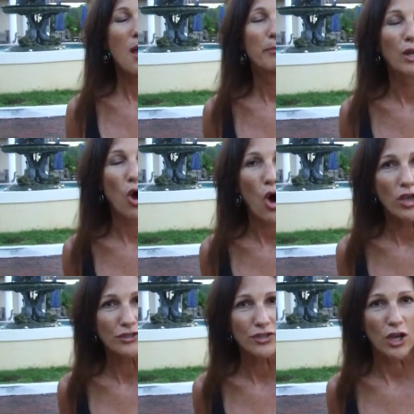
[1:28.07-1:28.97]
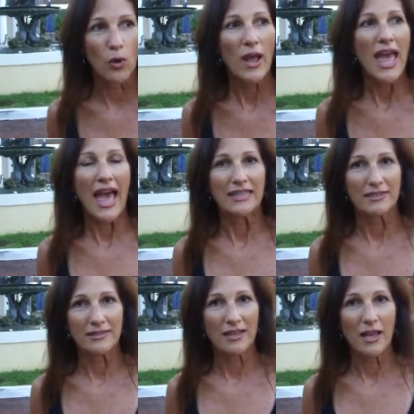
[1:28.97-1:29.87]
but also at
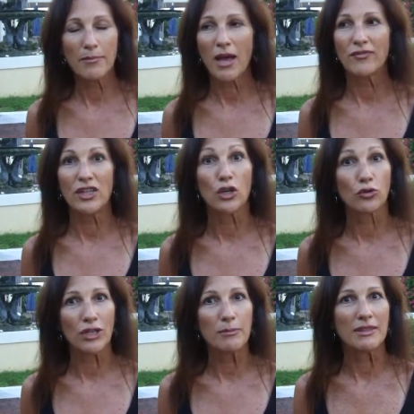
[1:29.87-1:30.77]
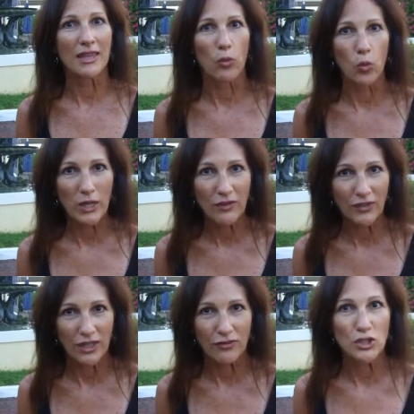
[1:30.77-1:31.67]
some of the agreement that we've
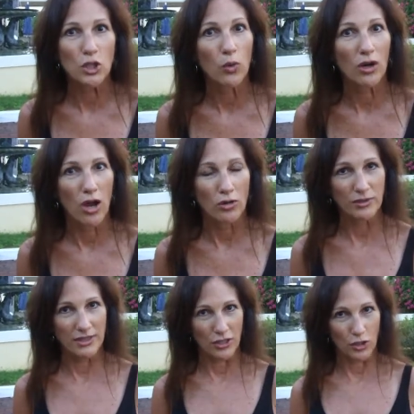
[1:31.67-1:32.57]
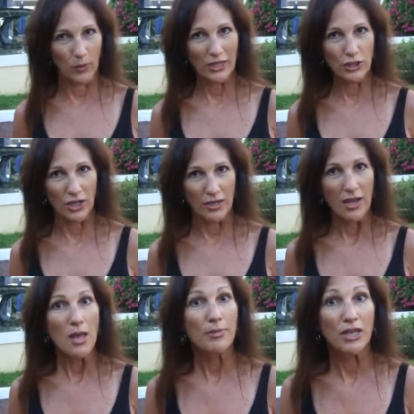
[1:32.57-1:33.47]
given to our own situation.
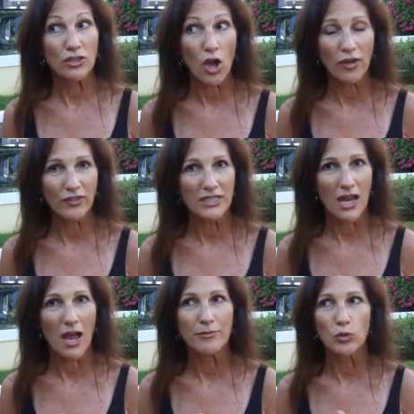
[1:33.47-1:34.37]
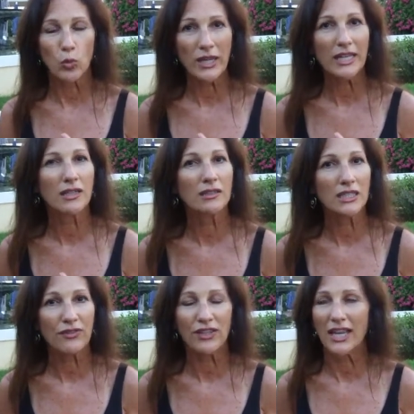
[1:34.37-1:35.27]
Because oftentimes we can
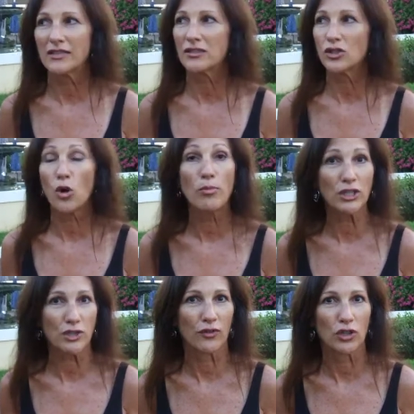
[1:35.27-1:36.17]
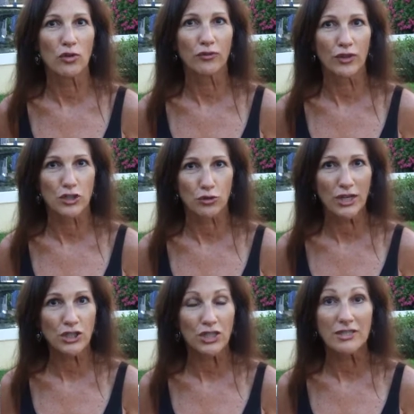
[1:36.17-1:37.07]
alleviate so much of our own
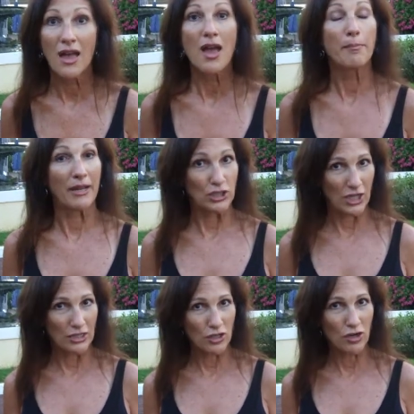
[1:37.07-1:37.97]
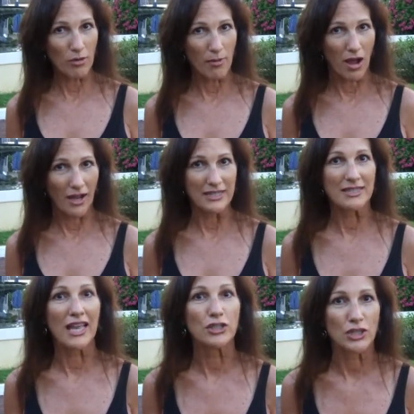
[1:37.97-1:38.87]
frustrations by changing our minds
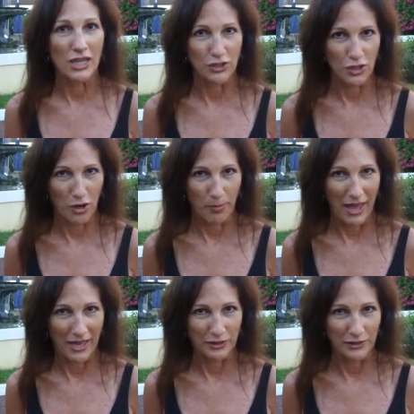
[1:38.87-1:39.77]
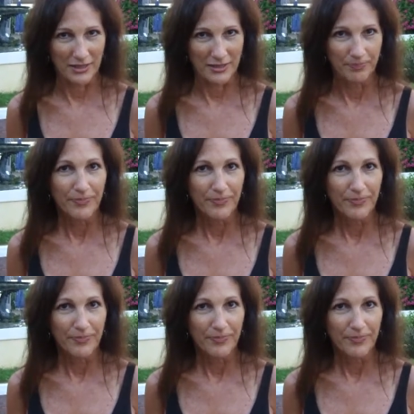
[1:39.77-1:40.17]
and changing our patterns.